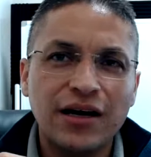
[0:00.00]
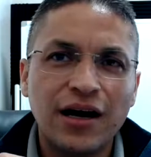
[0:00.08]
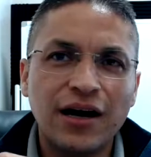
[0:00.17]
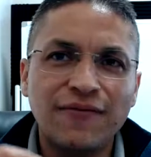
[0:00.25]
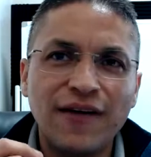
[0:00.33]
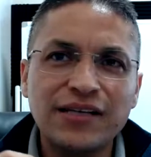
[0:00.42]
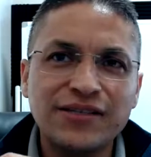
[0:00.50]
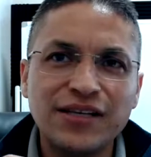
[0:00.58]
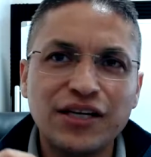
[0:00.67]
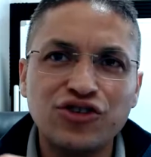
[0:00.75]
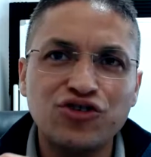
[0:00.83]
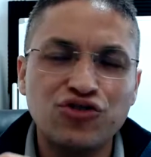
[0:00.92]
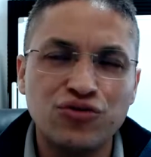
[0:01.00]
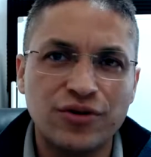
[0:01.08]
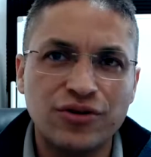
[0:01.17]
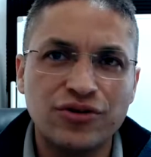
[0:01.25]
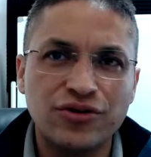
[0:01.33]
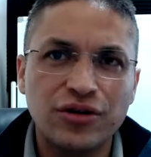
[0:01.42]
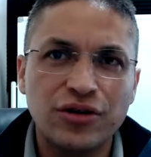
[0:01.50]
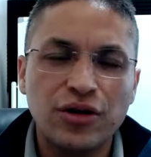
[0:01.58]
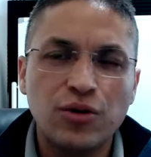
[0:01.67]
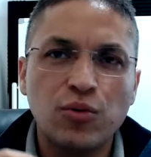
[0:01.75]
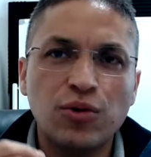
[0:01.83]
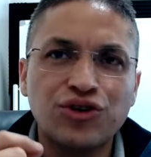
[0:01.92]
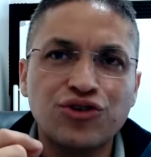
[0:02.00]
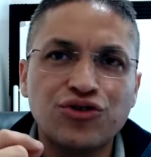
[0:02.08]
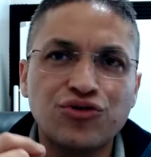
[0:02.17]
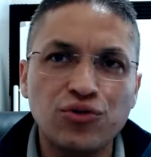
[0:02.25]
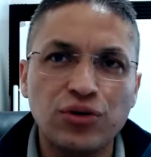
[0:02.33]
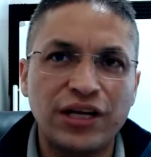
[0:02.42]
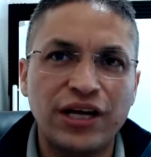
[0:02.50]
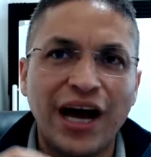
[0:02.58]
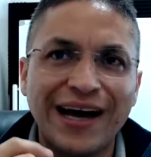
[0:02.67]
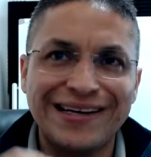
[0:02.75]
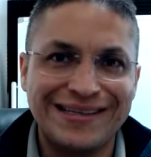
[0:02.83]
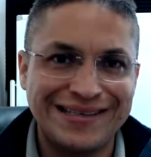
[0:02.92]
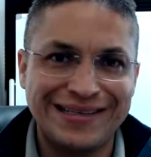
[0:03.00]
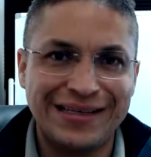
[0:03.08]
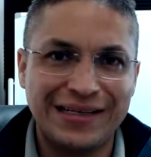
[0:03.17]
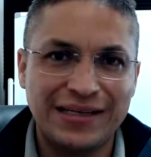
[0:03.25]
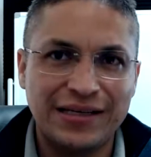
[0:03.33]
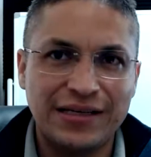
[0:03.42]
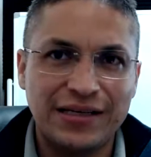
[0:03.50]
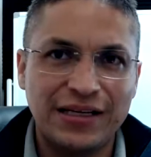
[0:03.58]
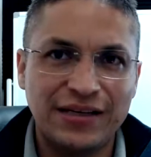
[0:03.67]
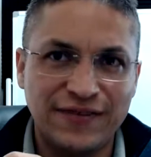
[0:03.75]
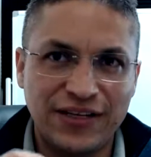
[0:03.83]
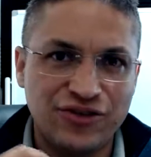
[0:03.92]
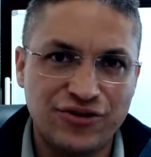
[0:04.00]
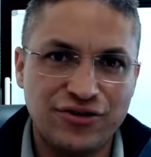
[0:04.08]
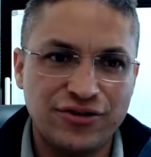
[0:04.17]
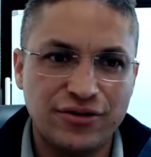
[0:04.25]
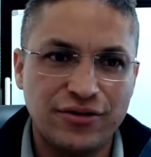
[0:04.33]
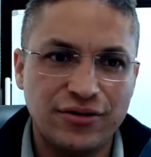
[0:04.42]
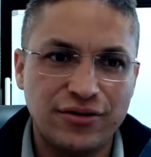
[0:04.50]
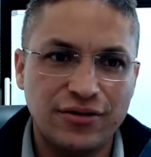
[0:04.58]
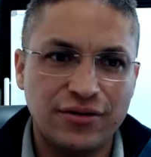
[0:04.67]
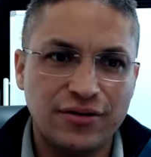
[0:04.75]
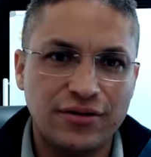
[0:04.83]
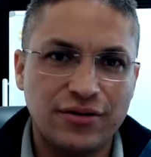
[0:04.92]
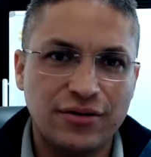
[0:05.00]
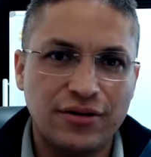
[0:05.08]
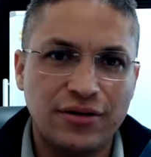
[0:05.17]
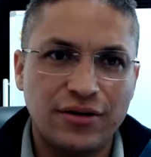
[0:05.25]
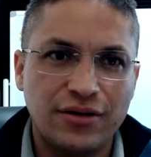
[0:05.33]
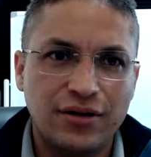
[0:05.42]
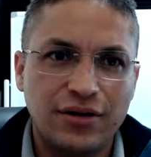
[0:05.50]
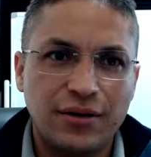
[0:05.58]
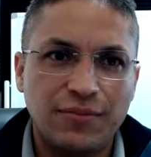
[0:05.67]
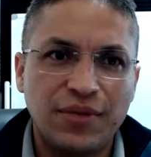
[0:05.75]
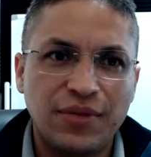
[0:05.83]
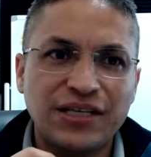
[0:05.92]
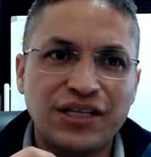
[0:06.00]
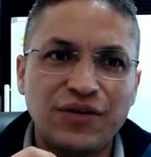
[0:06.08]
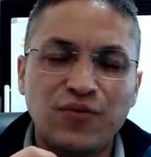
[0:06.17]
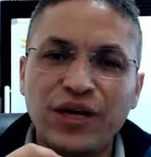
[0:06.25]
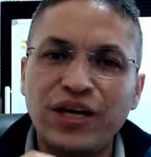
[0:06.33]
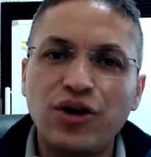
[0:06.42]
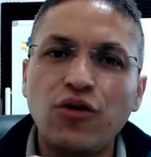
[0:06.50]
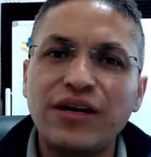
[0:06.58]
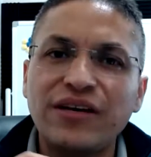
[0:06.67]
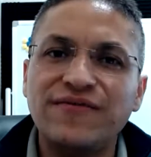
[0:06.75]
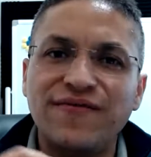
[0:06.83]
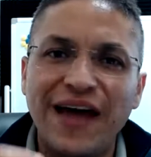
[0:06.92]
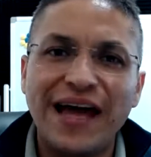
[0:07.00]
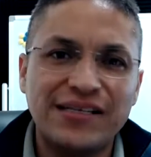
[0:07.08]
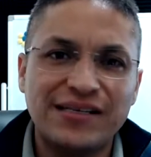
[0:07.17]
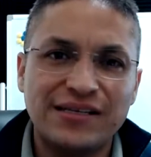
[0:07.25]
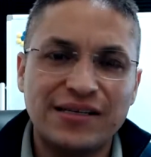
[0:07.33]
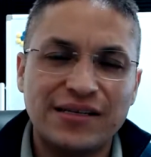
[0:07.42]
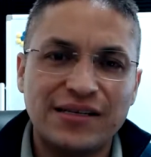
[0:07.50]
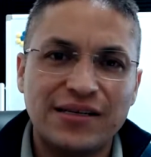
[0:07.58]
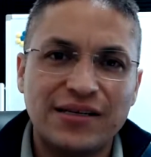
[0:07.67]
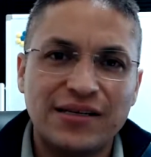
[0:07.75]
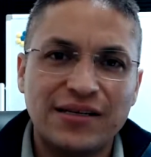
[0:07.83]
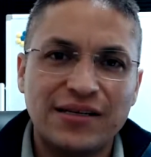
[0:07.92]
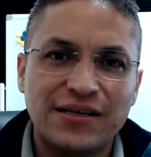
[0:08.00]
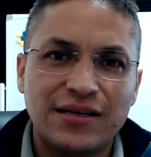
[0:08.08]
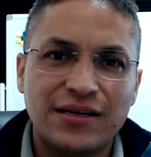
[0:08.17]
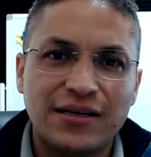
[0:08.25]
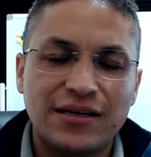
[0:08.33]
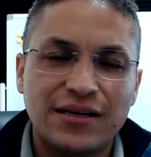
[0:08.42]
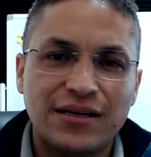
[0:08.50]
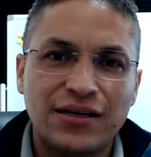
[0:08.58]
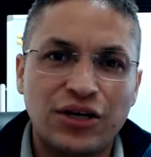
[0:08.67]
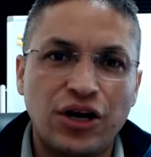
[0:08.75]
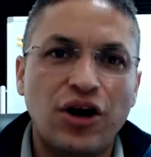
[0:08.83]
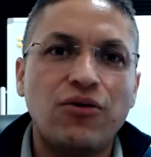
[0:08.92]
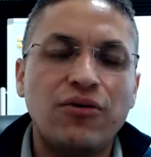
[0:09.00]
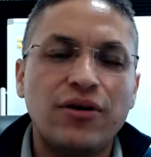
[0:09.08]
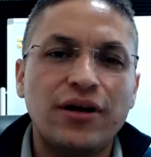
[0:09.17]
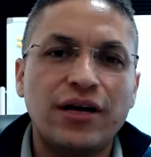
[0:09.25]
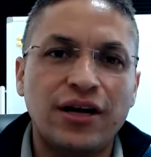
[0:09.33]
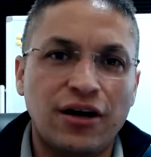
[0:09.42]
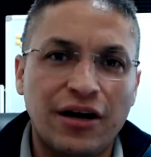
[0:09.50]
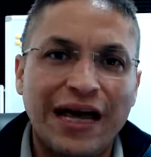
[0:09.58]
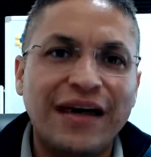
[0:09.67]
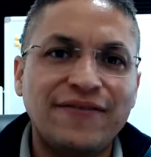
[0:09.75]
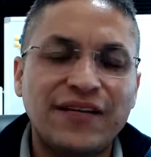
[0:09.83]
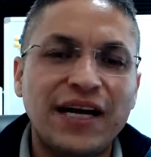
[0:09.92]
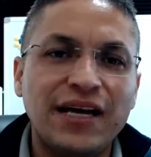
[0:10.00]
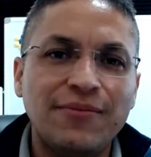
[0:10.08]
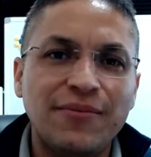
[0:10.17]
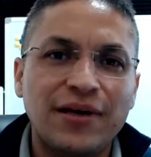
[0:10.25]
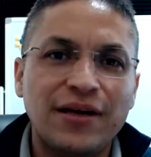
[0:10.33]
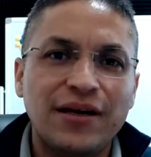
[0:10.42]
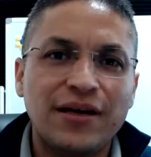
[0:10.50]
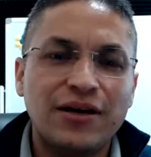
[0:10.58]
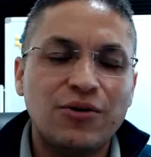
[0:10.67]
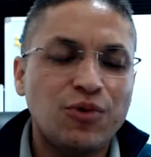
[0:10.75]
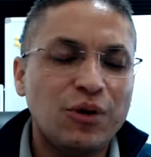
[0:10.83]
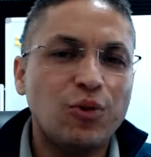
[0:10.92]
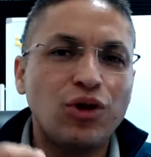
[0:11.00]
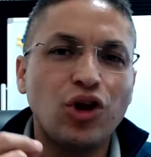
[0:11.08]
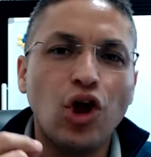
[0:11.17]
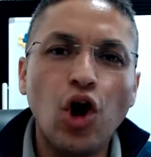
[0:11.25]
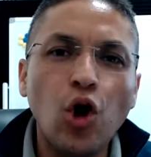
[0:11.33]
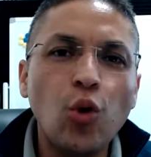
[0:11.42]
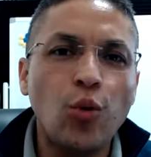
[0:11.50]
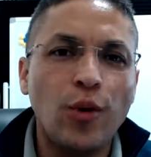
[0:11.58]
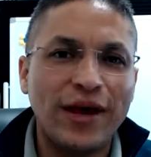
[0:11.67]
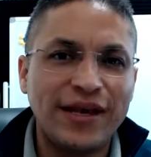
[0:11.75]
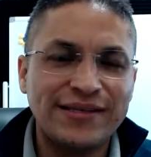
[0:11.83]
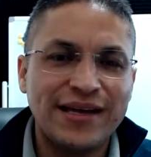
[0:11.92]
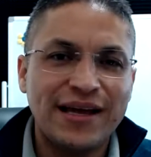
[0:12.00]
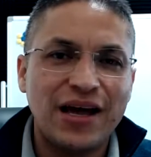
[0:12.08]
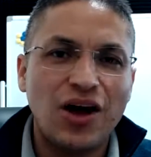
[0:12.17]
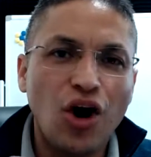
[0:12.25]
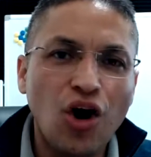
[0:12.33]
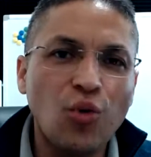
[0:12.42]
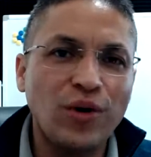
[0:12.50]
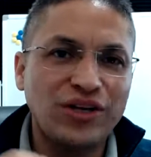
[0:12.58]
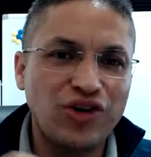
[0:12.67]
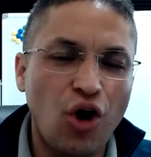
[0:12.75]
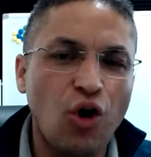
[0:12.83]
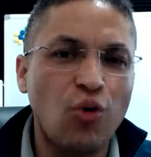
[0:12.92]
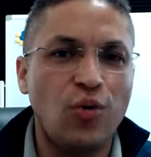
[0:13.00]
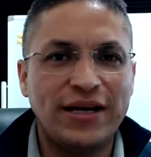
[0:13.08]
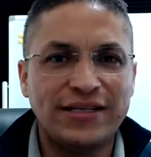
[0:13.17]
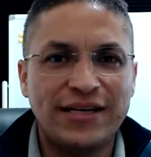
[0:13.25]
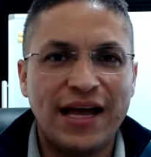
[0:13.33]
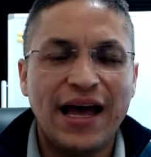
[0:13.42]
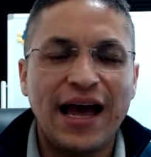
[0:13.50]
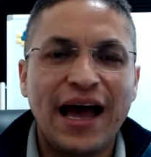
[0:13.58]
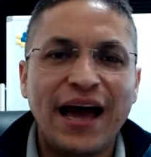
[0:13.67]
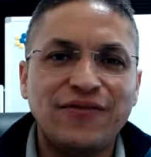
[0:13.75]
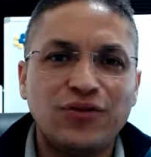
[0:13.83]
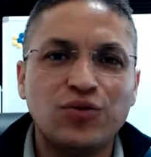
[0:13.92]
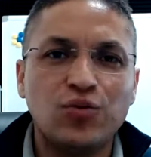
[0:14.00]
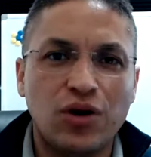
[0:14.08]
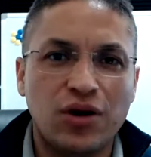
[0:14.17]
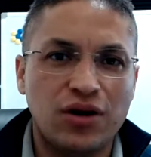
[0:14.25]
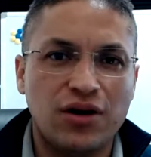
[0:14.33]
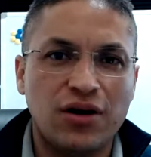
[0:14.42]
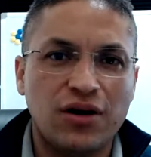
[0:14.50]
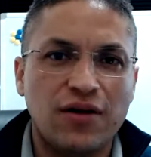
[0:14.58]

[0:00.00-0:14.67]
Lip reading: of us, the consumers, were truly, honestly investors? Because if we don't invest, in our lifetime, we will always, always, always have to work